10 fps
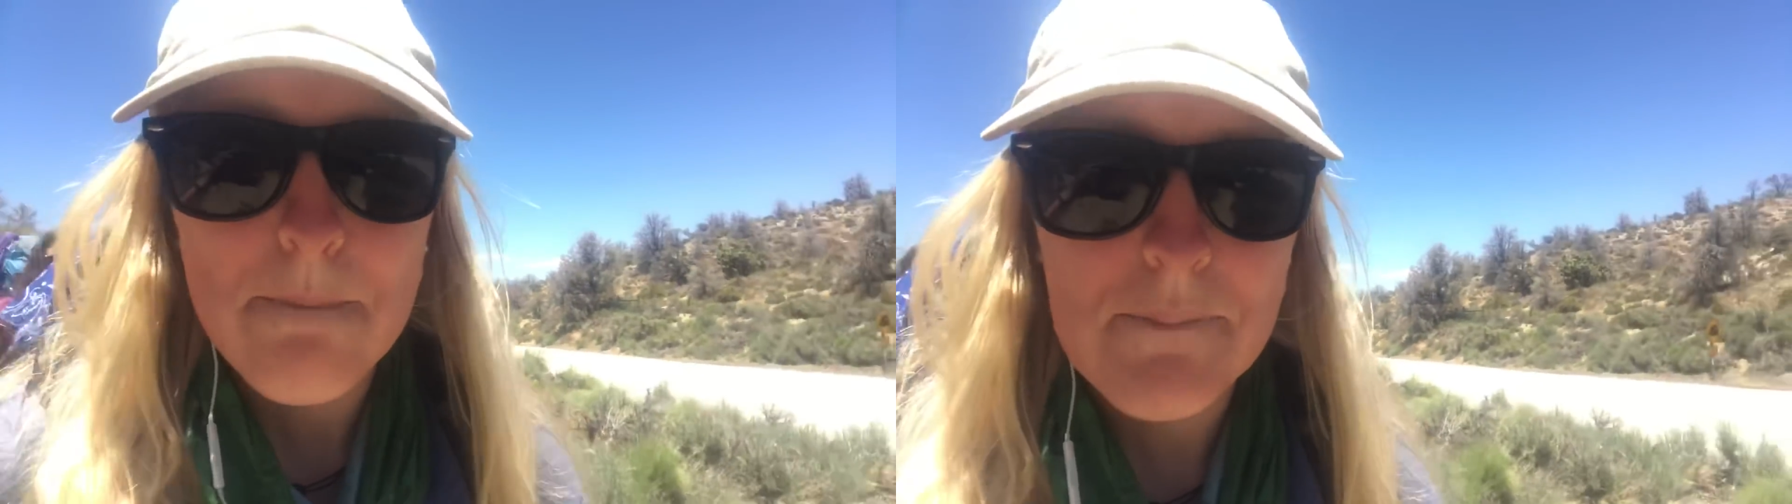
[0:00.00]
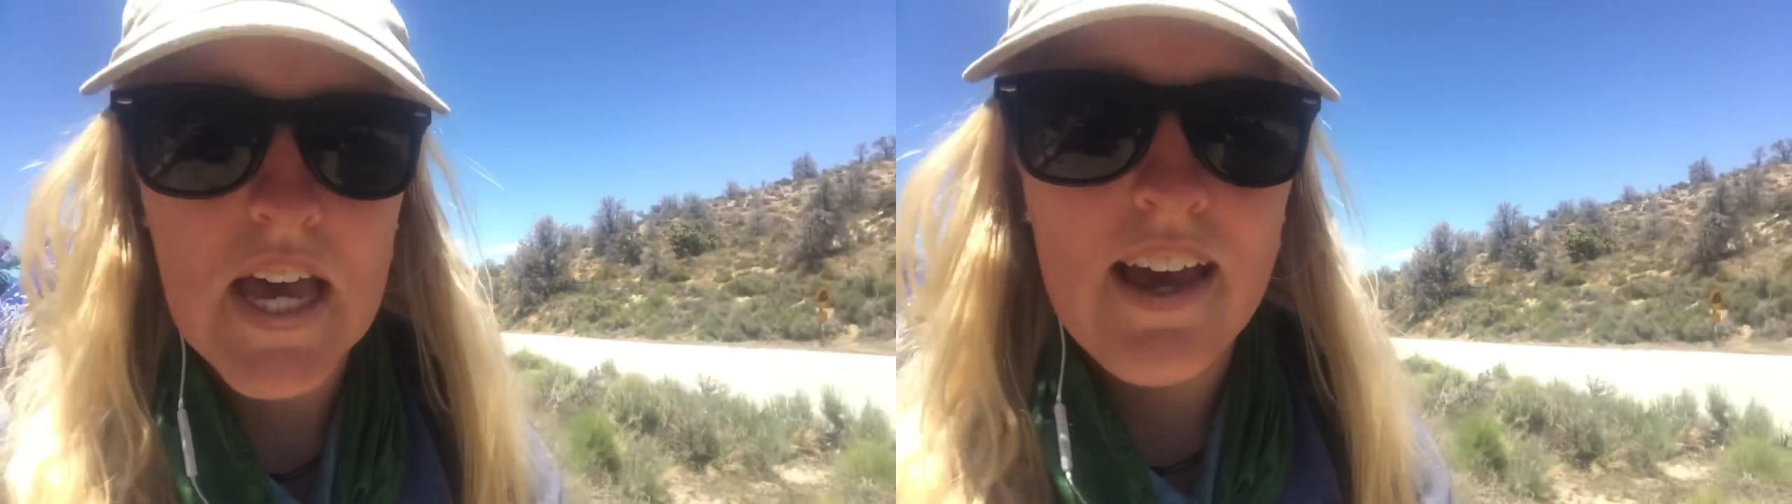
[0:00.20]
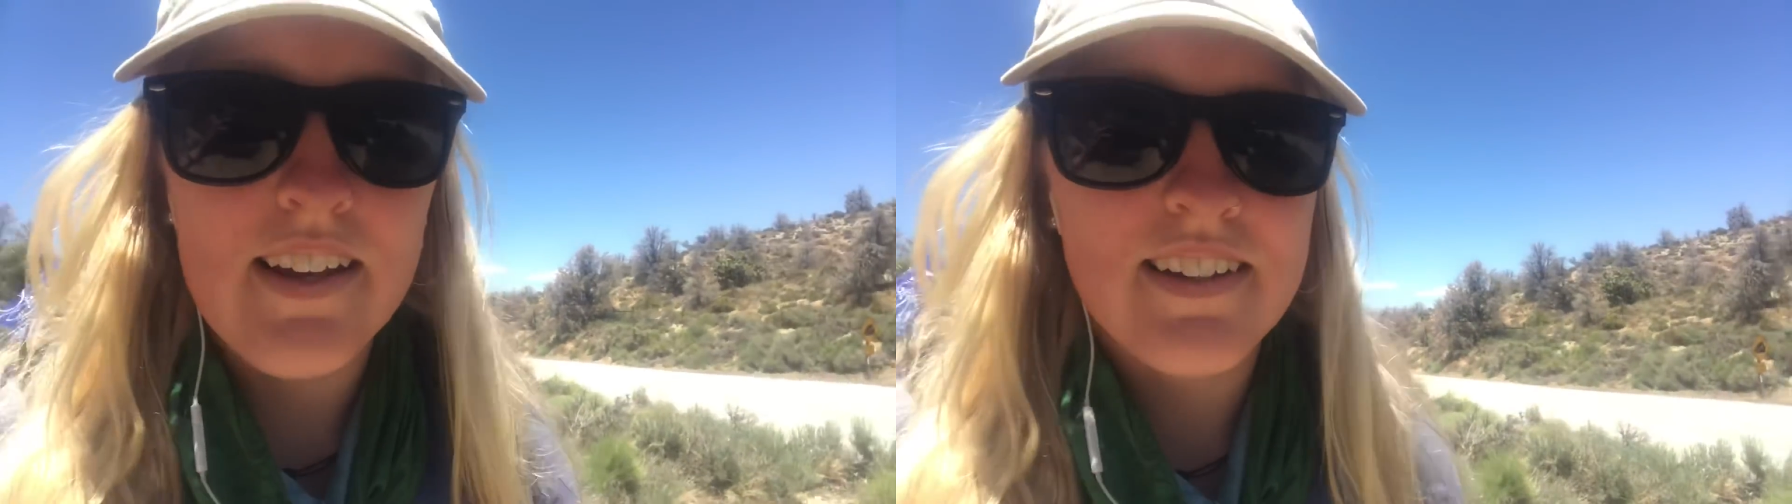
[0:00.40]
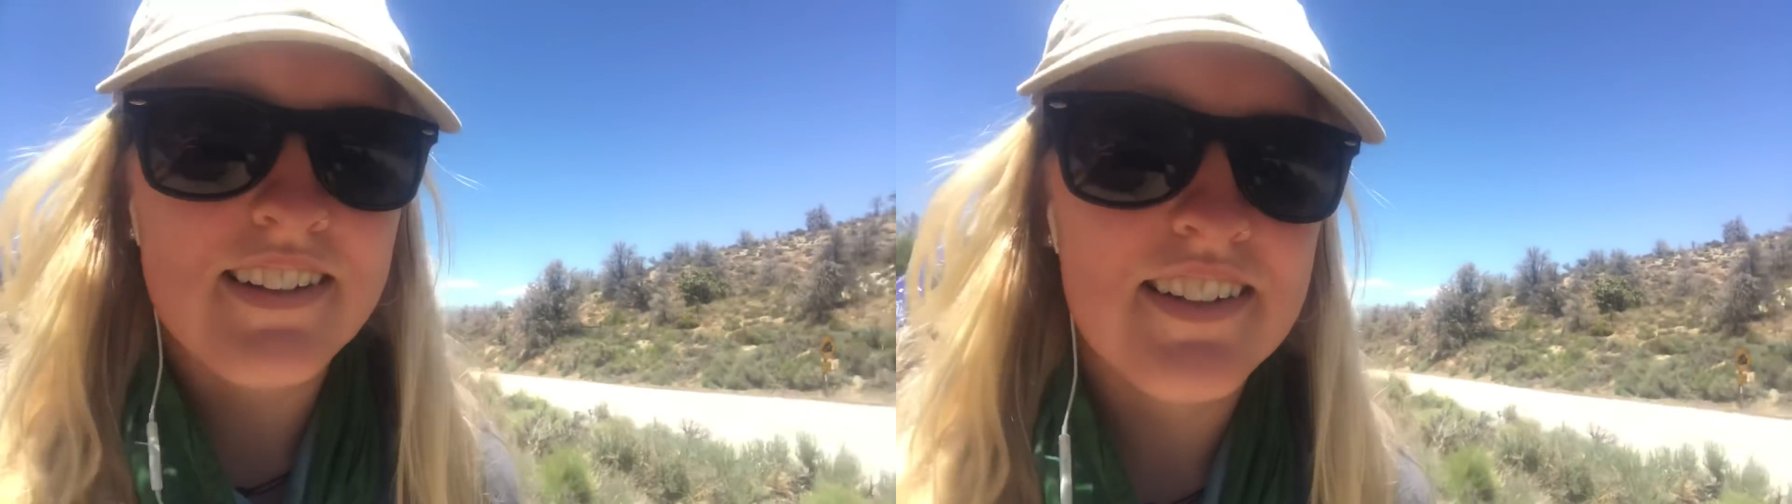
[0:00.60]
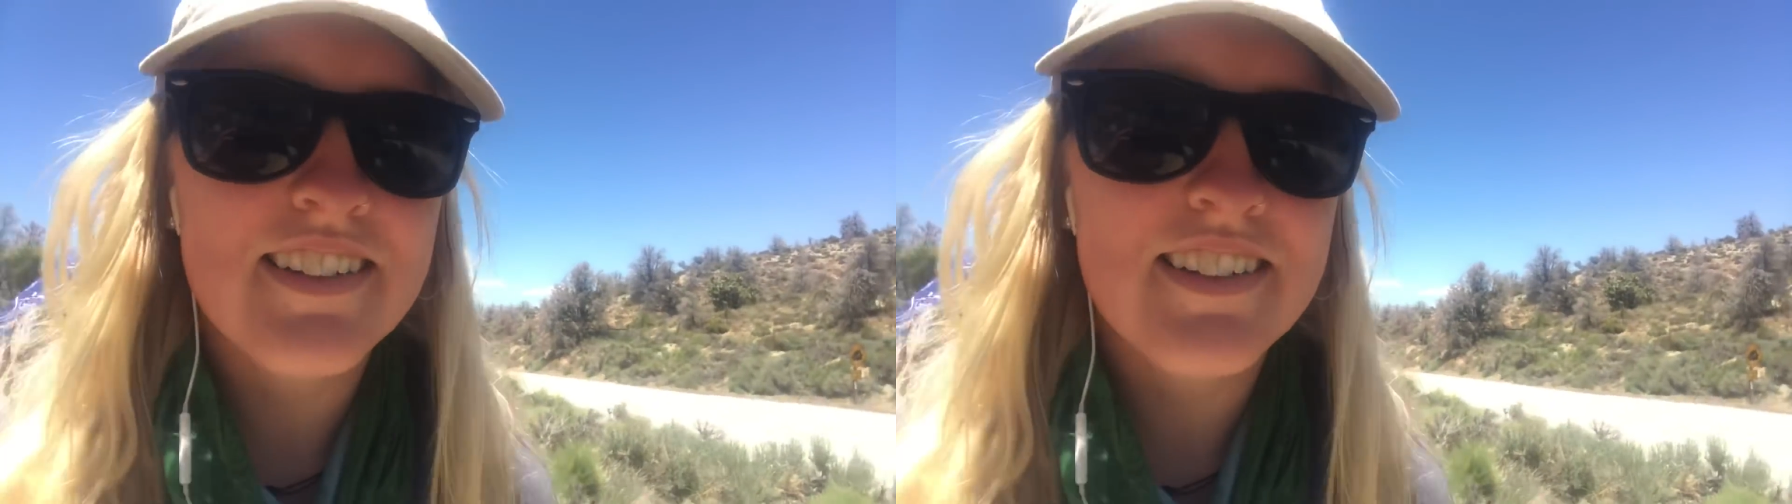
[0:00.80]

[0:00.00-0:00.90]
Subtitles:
back.